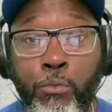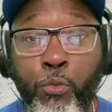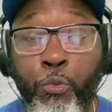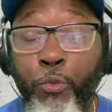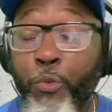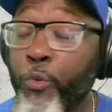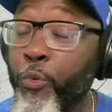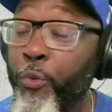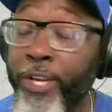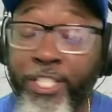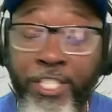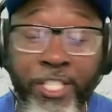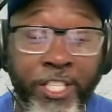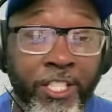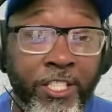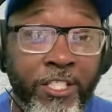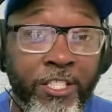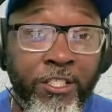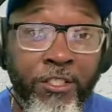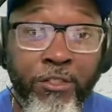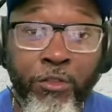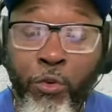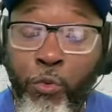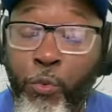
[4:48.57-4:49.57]
We
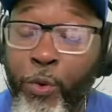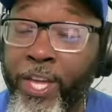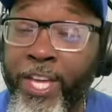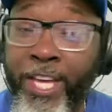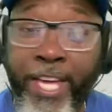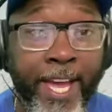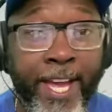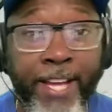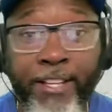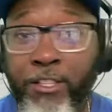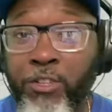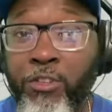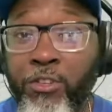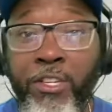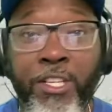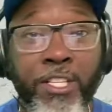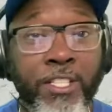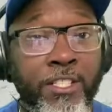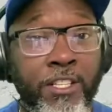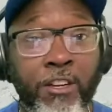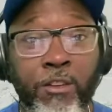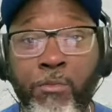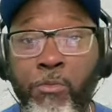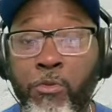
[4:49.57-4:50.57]
can't do
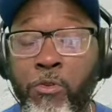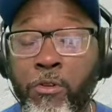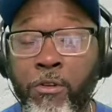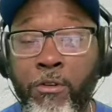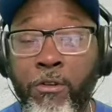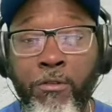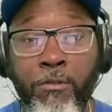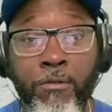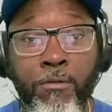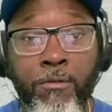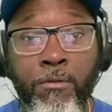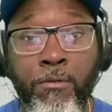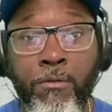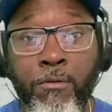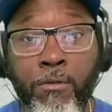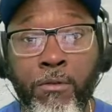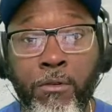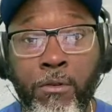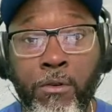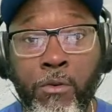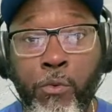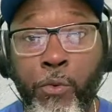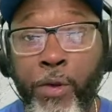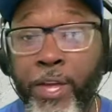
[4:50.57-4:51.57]
this anymore.
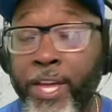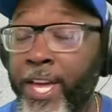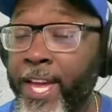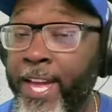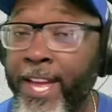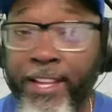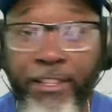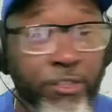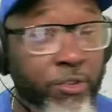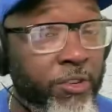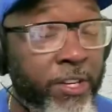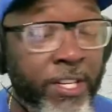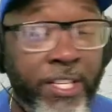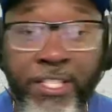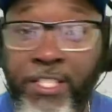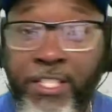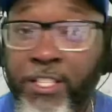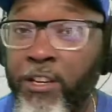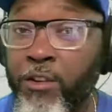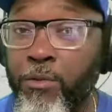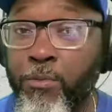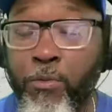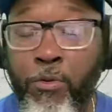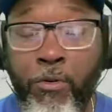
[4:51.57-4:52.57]
We can't do this
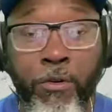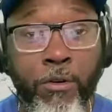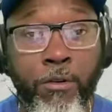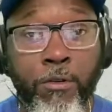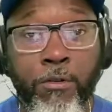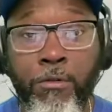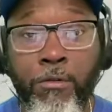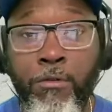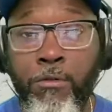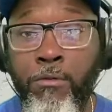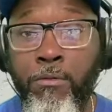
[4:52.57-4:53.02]
anymore.